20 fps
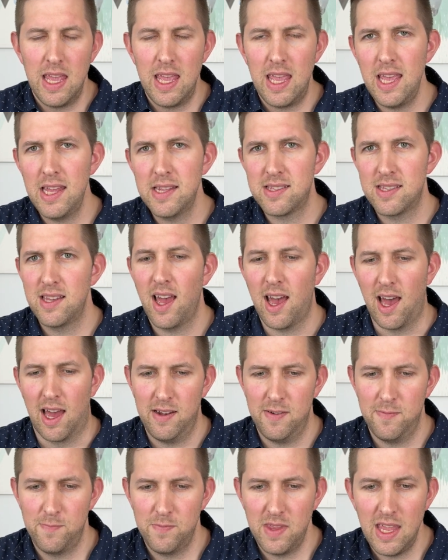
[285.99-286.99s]
It's not.
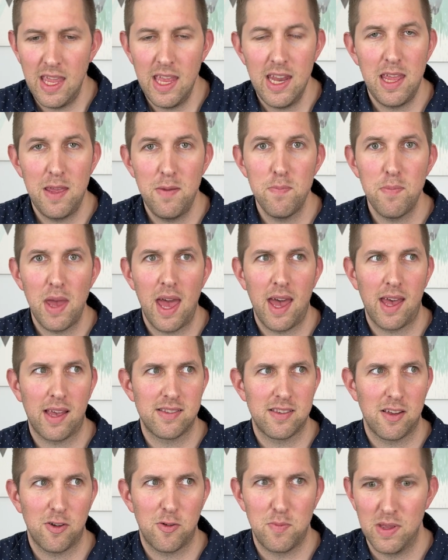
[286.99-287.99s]
It
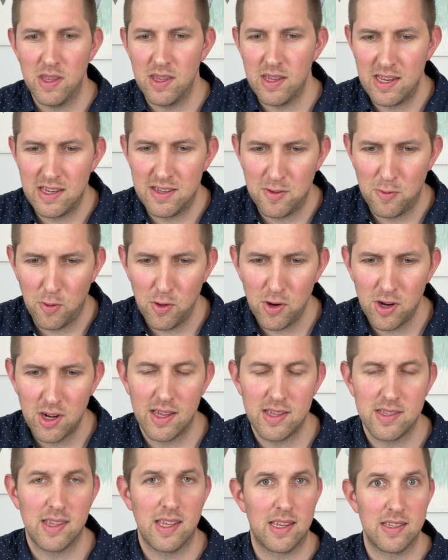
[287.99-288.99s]
impacts our ability to
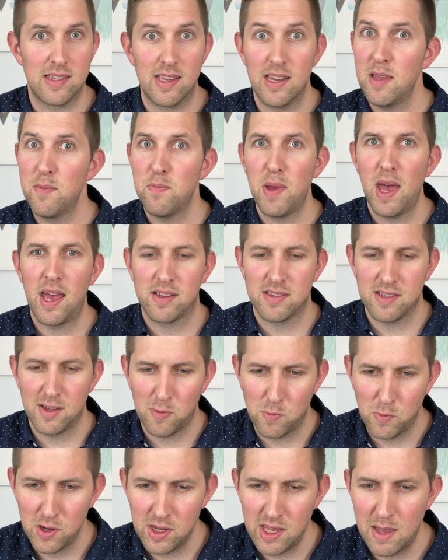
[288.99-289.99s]
organize things, it impacts our
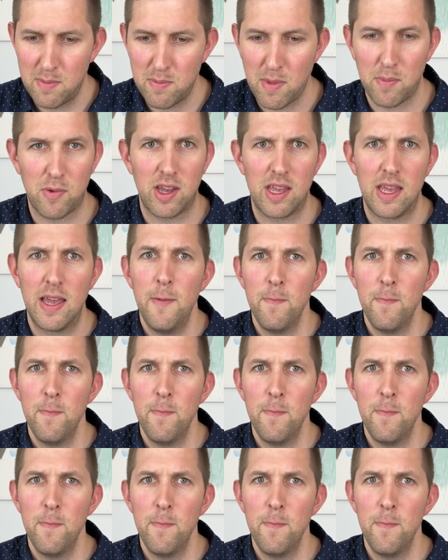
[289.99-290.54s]
working memory,